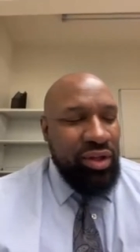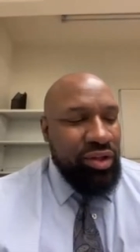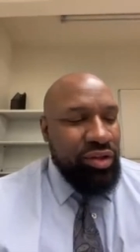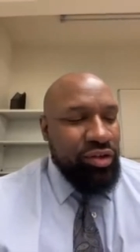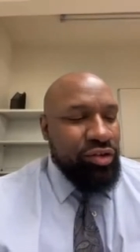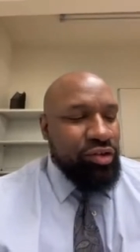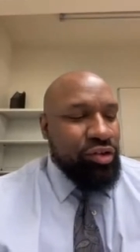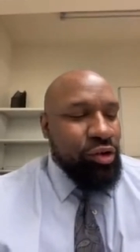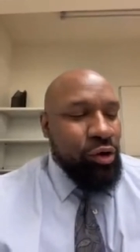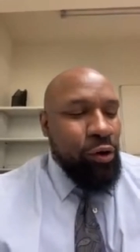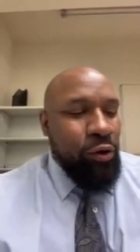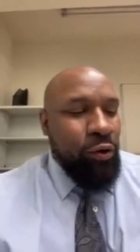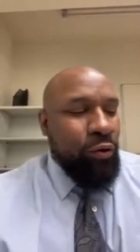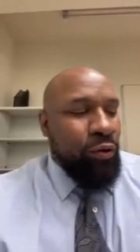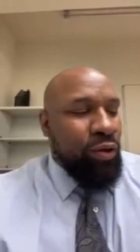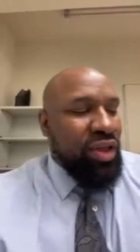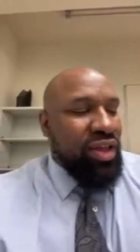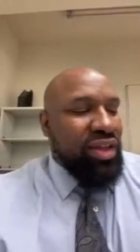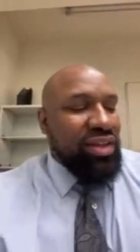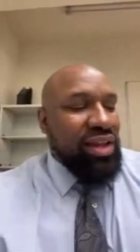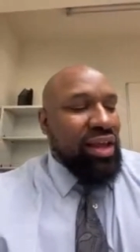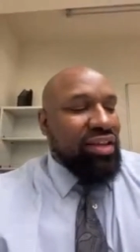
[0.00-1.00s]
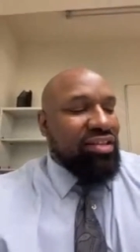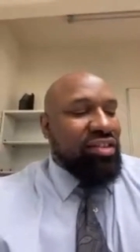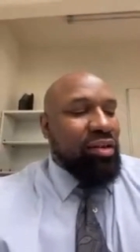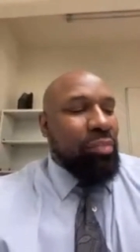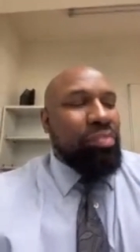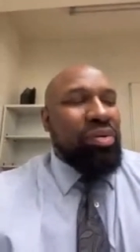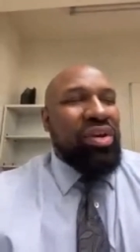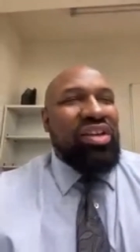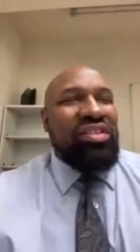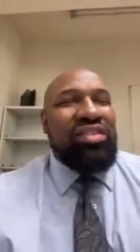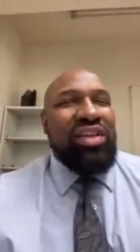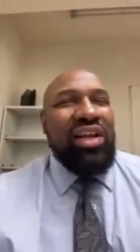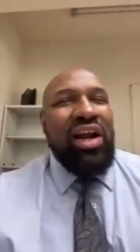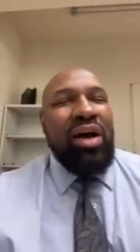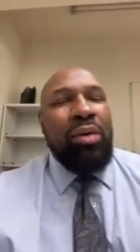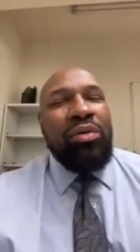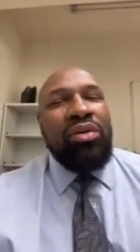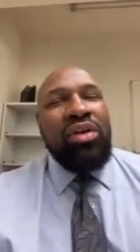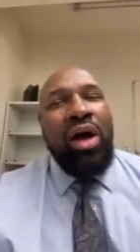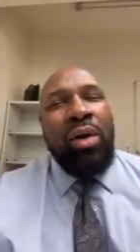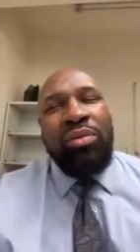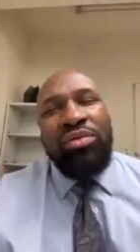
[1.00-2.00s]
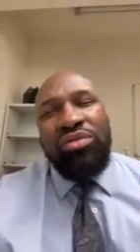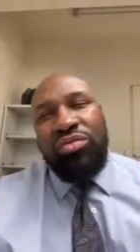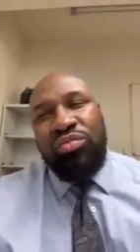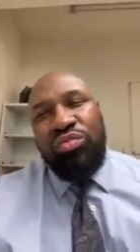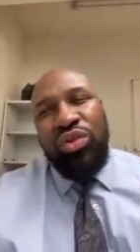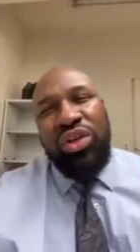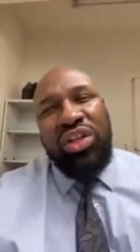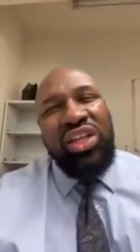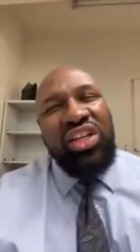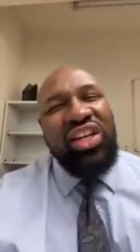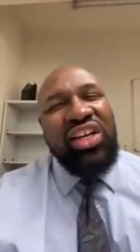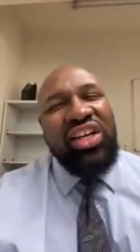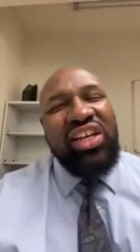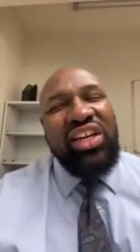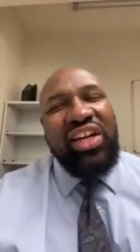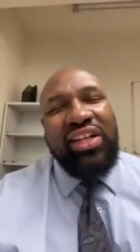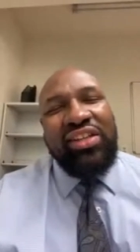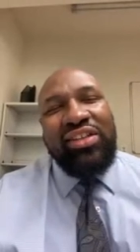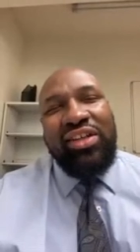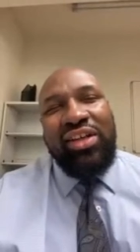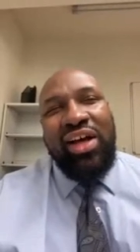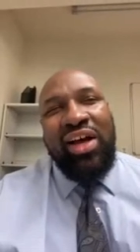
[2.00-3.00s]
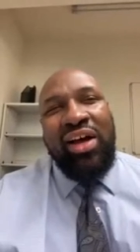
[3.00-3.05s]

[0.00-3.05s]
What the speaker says: So that's the piece that I was really looking at.